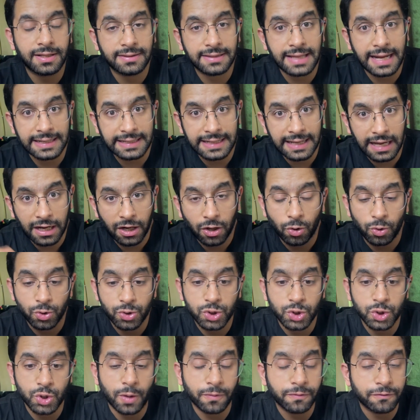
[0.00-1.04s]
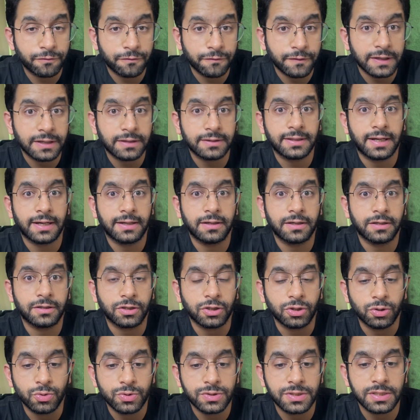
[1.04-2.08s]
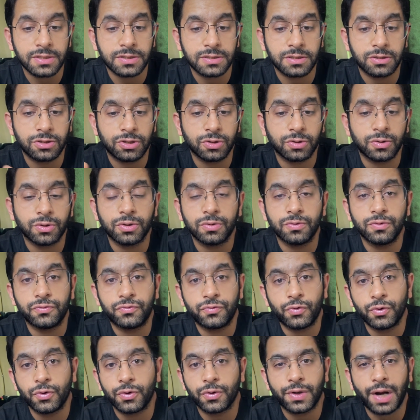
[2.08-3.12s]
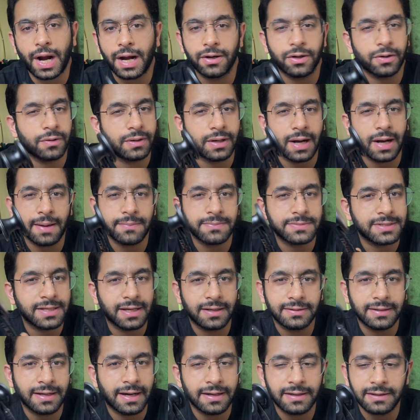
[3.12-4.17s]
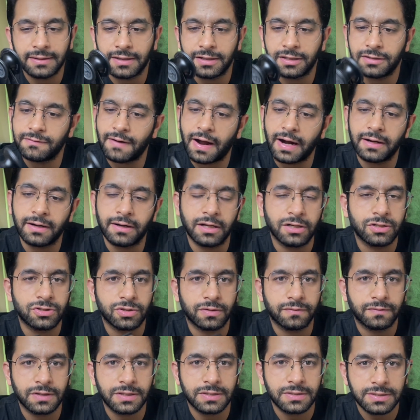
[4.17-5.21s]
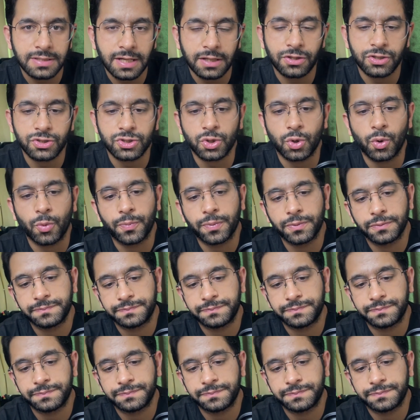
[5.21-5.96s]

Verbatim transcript: and that Echo software that it uses to give you phonocardiograms, they are the added advantages of the stethoscope.